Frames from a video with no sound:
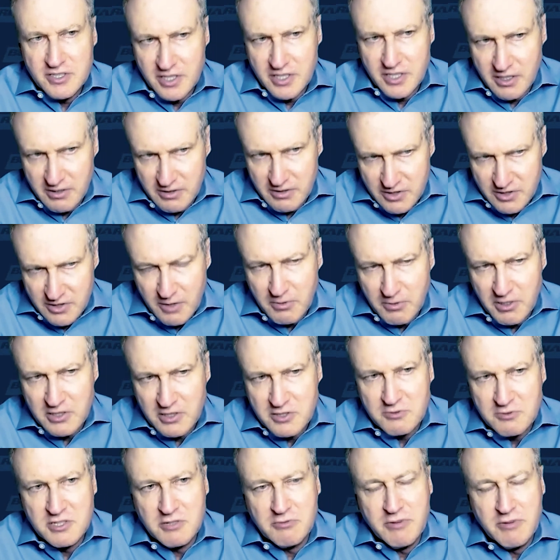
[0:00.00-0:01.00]
that Starbucks
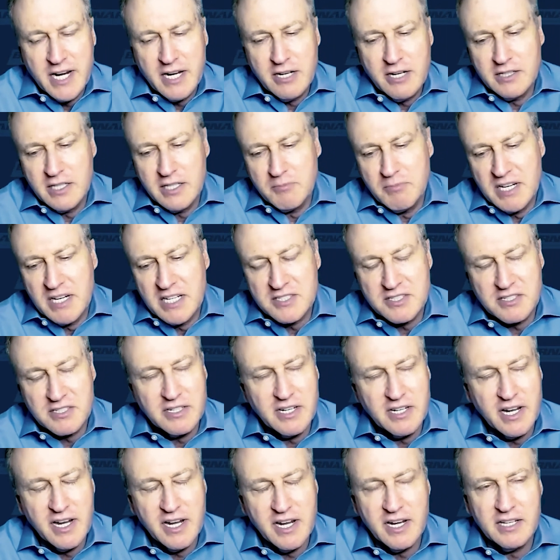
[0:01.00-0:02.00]
was around, they basically
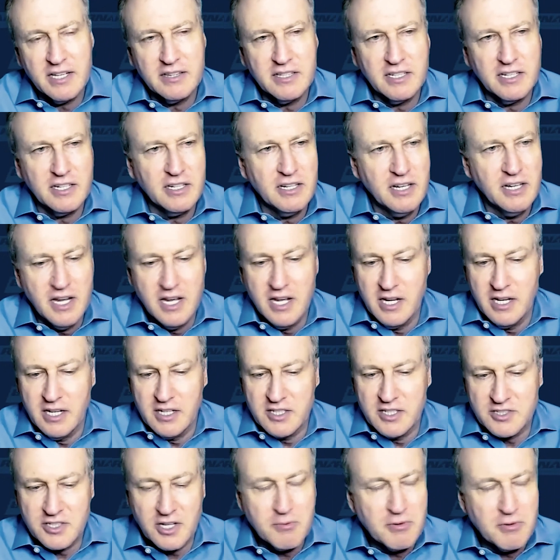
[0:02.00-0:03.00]
had the
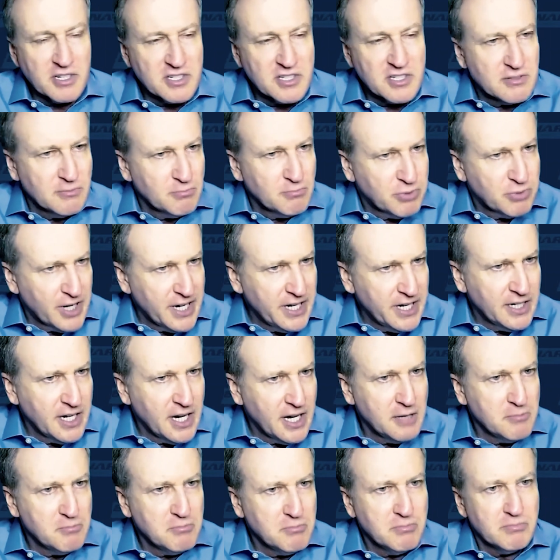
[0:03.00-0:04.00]
Starbucks brand
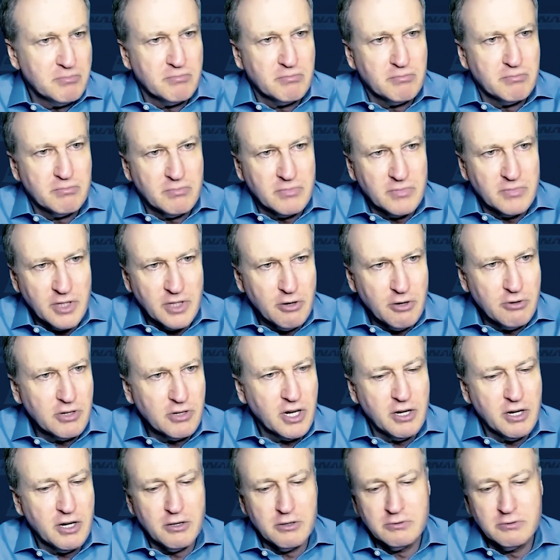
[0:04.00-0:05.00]
name,
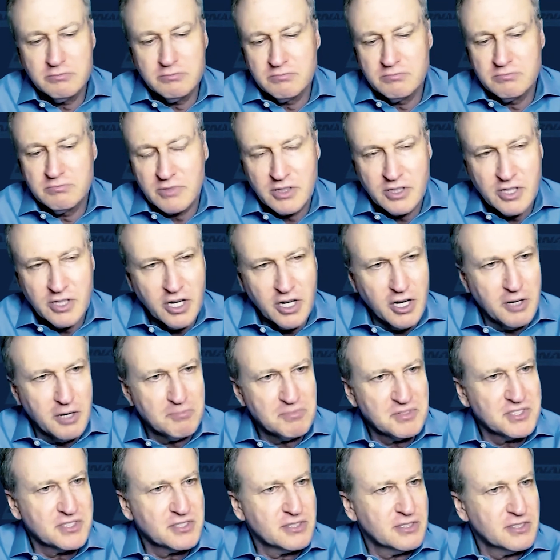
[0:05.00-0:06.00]
logo,
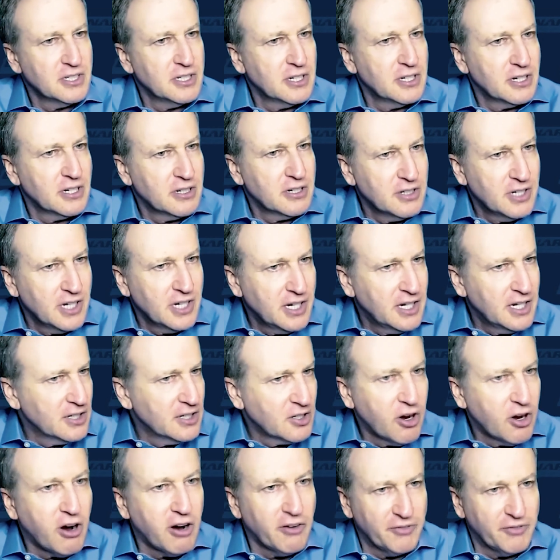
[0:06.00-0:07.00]
cups, and
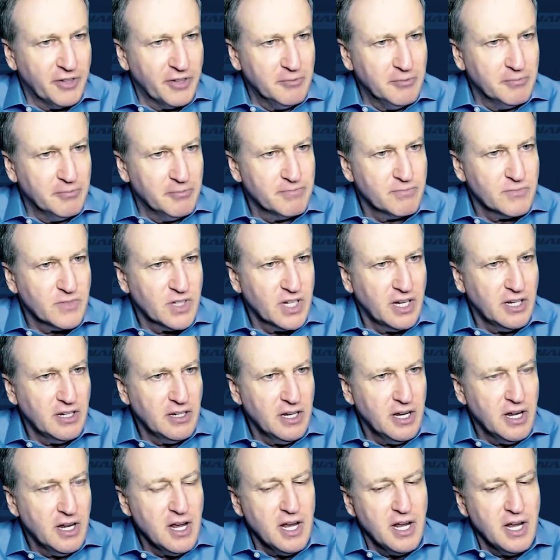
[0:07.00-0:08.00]
coffee.
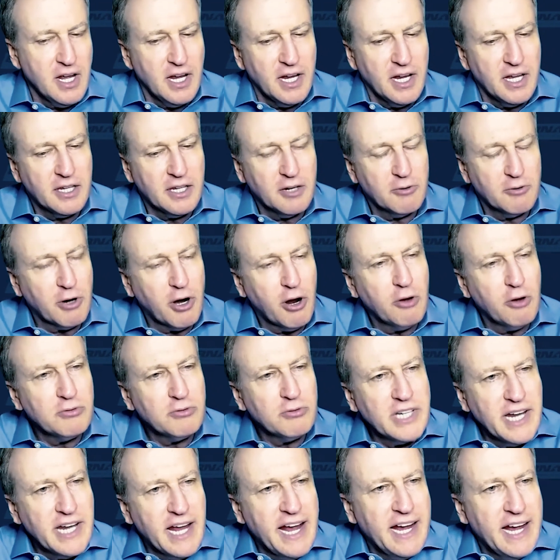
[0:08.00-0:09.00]
Okay. And they were
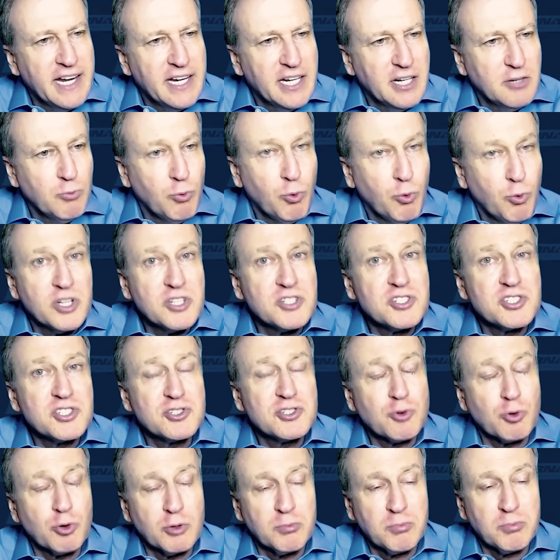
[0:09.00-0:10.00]
only adding one
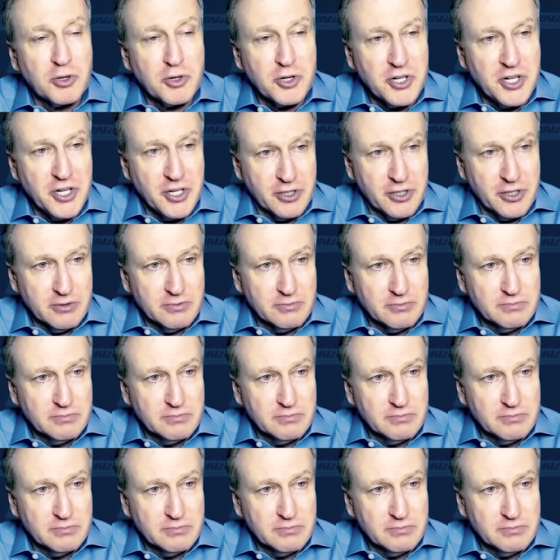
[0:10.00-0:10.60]
store per year.